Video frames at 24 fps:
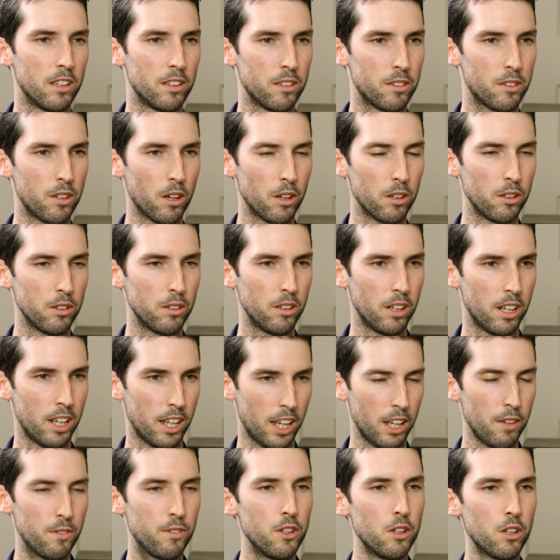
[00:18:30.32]
So
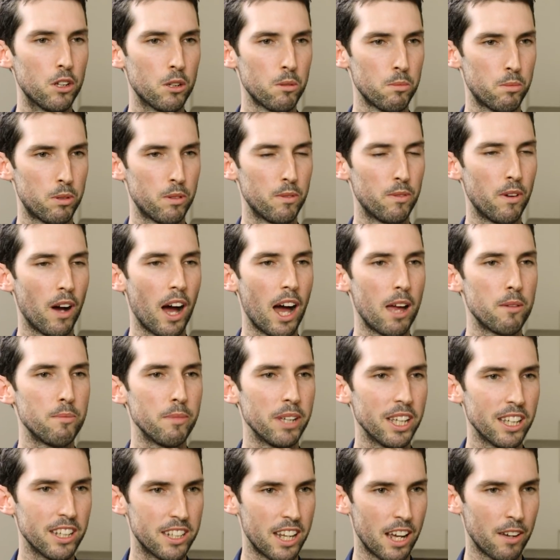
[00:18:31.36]
if you can provide
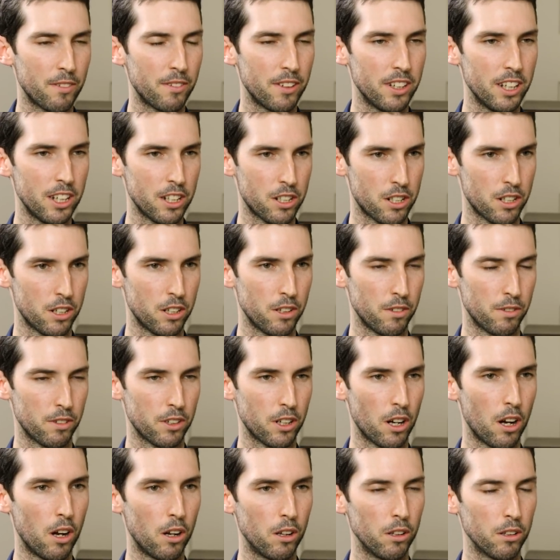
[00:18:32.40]
me a definition of
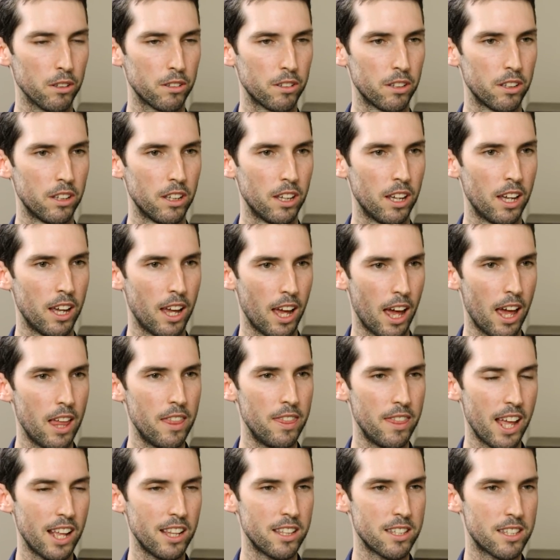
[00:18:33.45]
cult
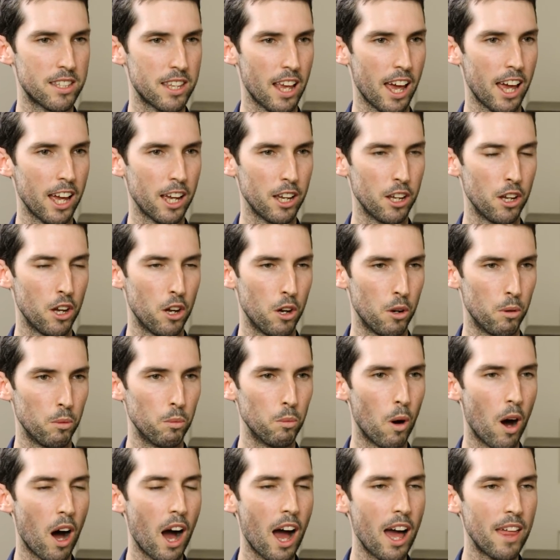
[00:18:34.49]
and then say
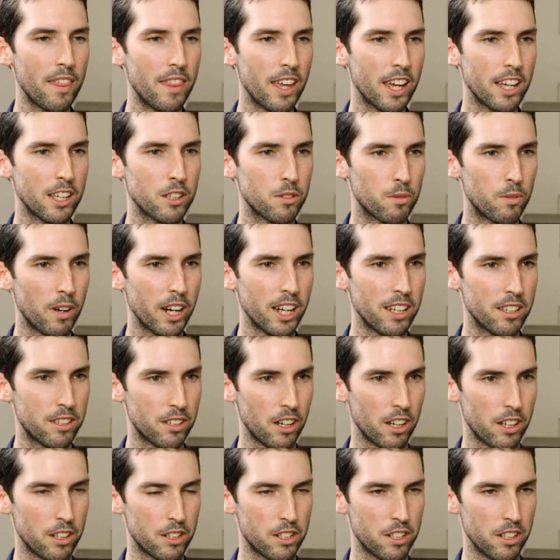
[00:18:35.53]
why these
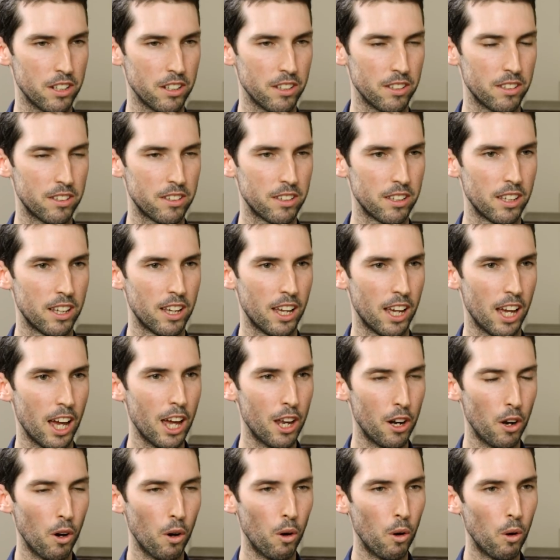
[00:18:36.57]
researchers
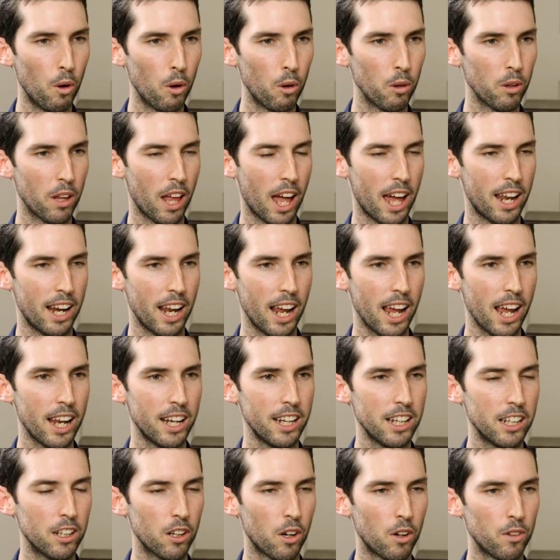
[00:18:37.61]
at all had
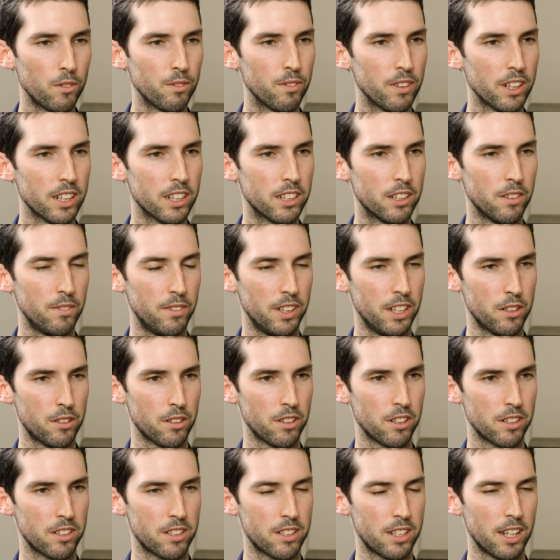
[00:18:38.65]
any conflict of
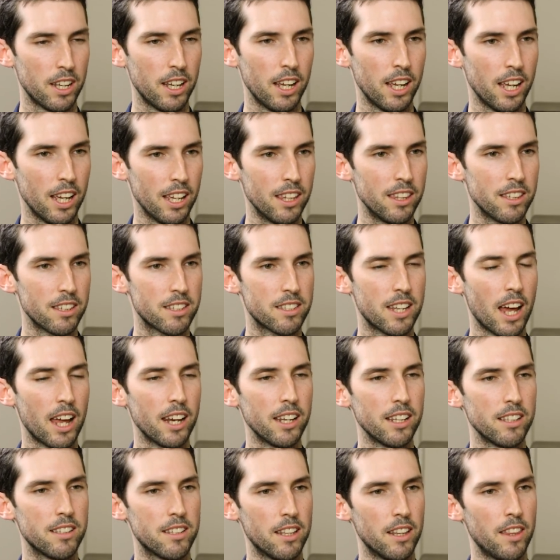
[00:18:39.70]
interest in the
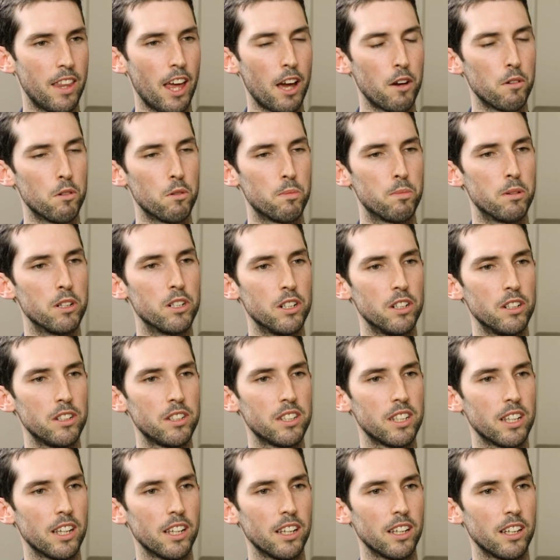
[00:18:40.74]
studies that they were
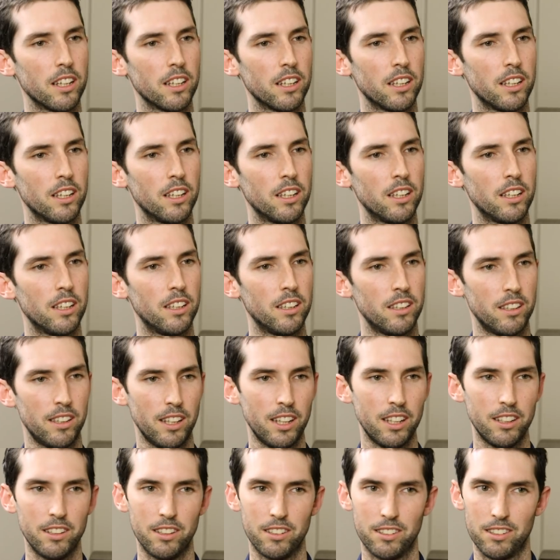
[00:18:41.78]
producing,
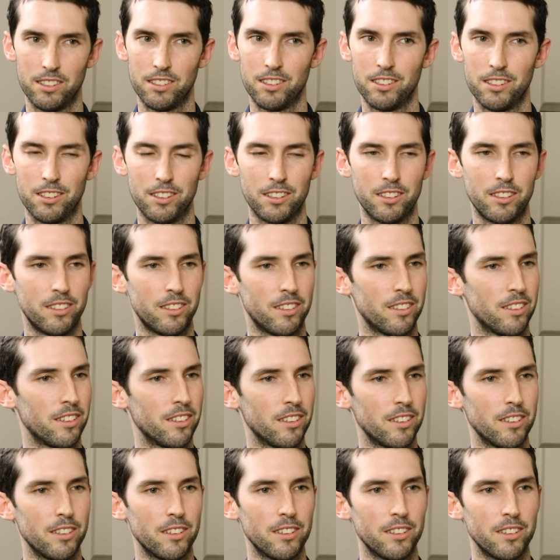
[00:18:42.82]
then
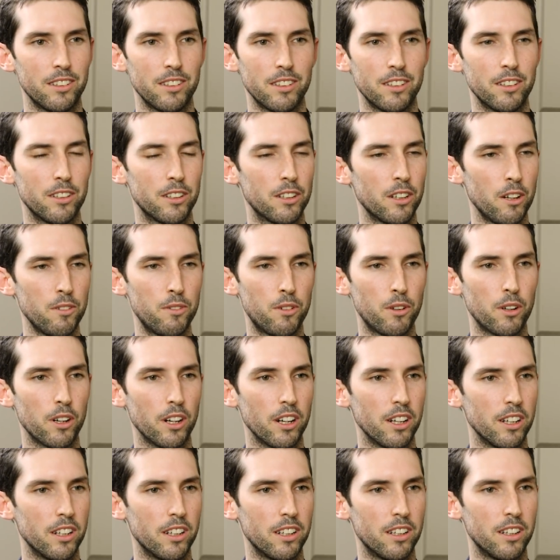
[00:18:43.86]
go for it.